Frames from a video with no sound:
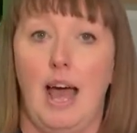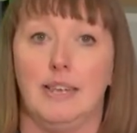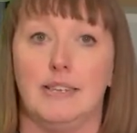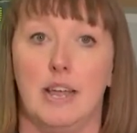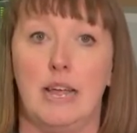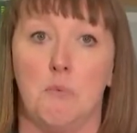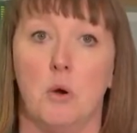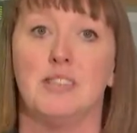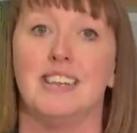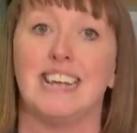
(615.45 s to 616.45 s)
And it
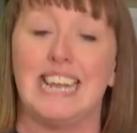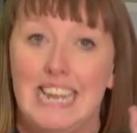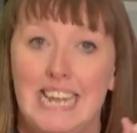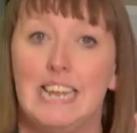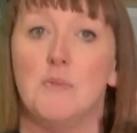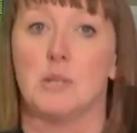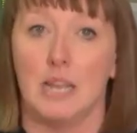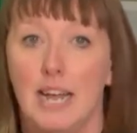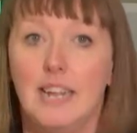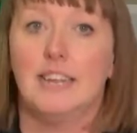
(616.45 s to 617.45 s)
wasn't clear, it
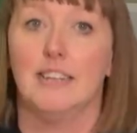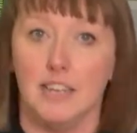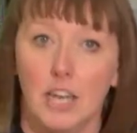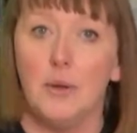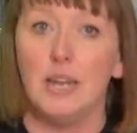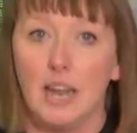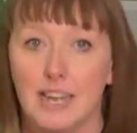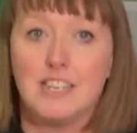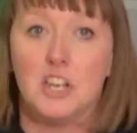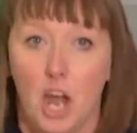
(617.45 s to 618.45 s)
was like, you know, he
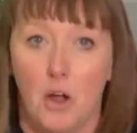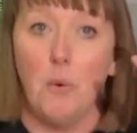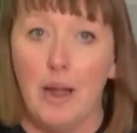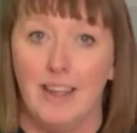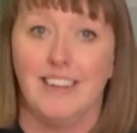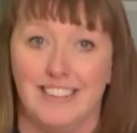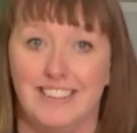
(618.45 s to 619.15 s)
likes to know where